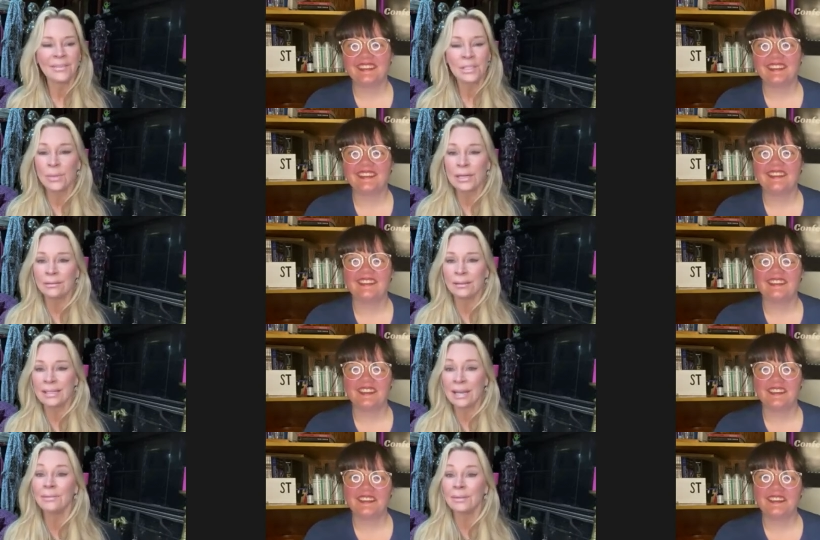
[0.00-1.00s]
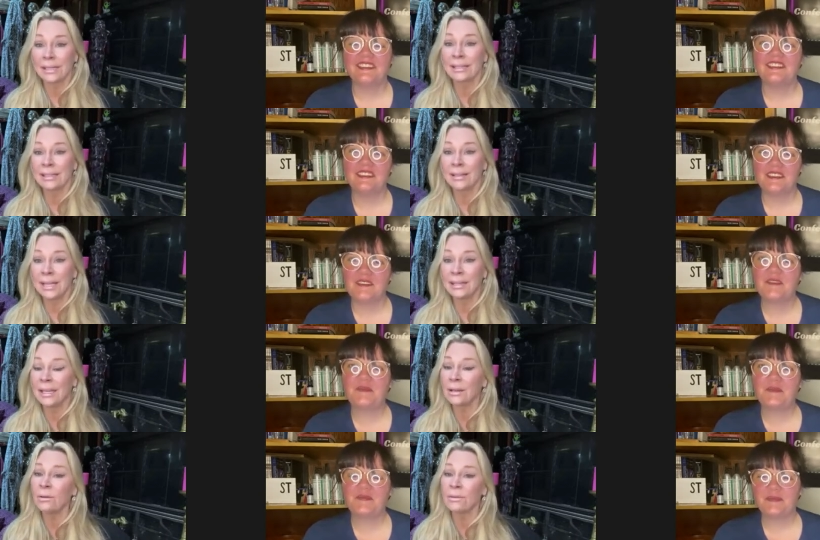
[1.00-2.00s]

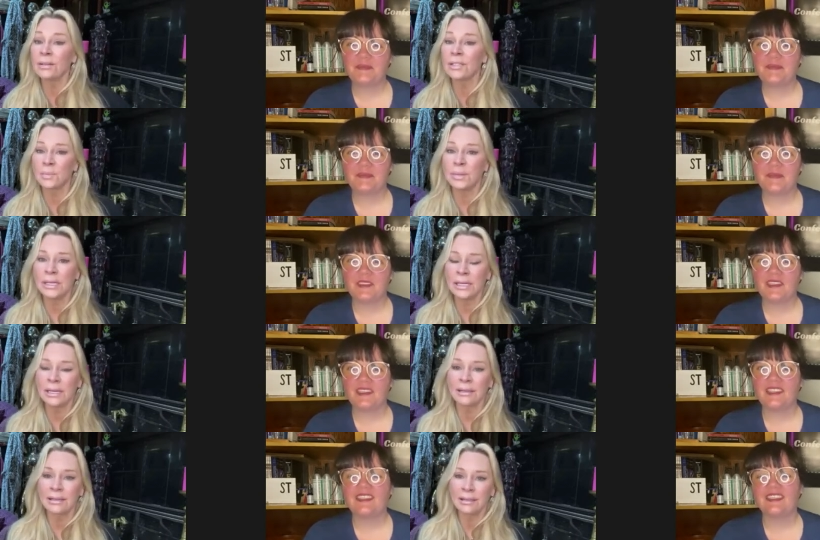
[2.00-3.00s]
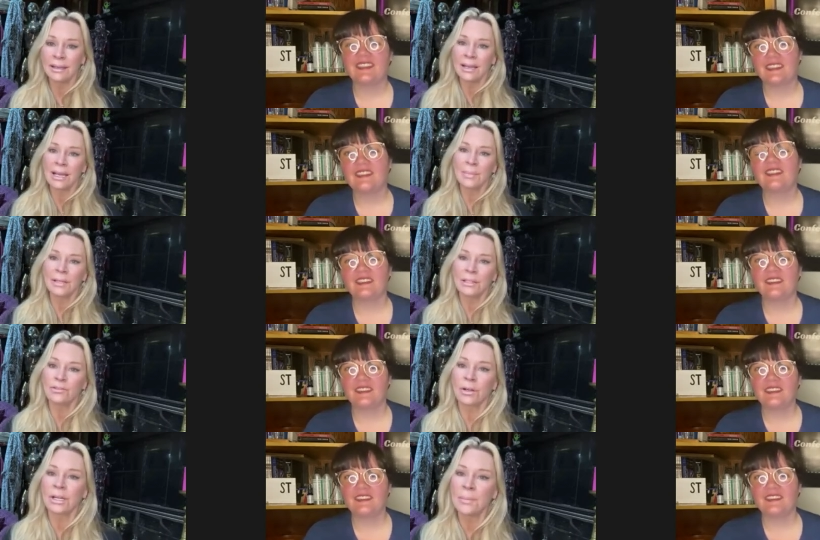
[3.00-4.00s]
Speaker 1: They go around speaking about mm-hmm. the
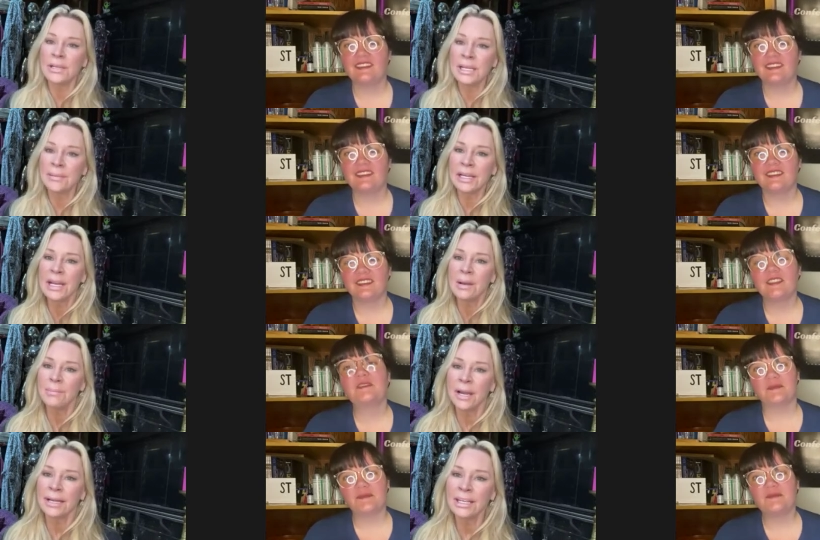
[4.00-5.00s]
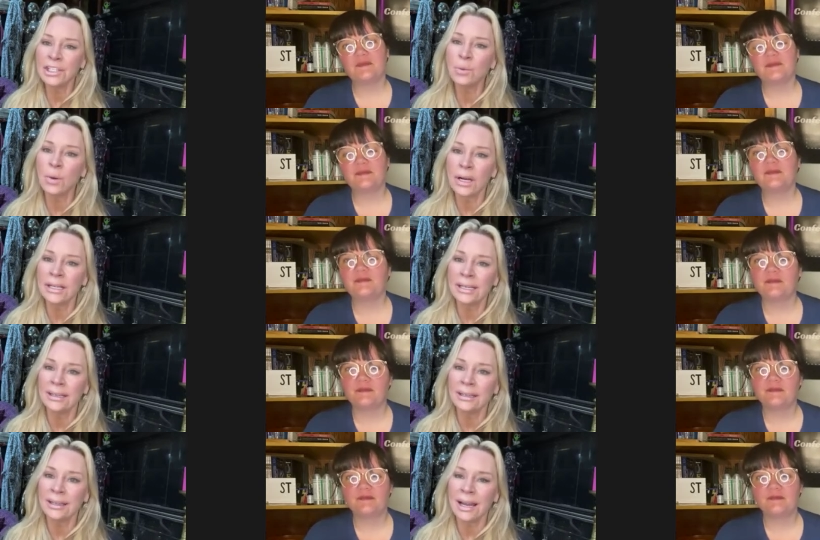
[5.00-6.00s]
drug epidemic, but each one
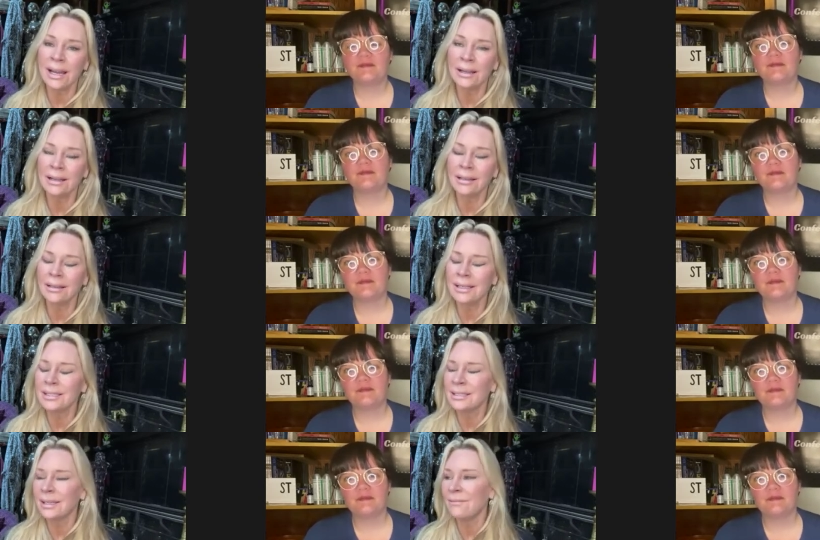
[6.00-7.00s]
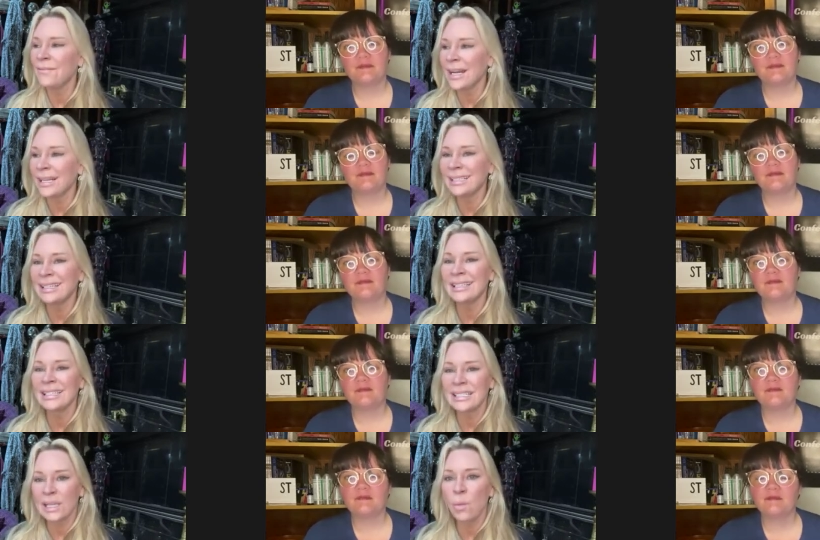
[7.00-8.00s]
is affected in
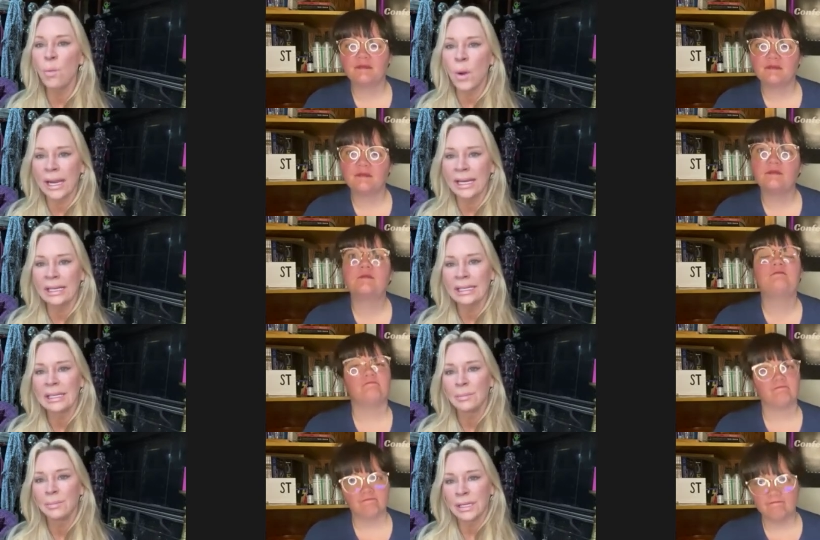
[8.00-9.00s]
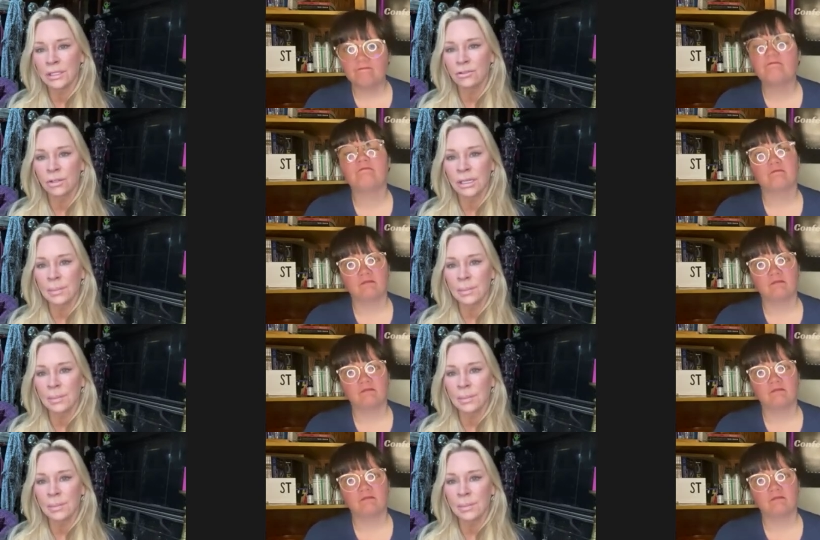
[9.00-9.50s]
some way by the drug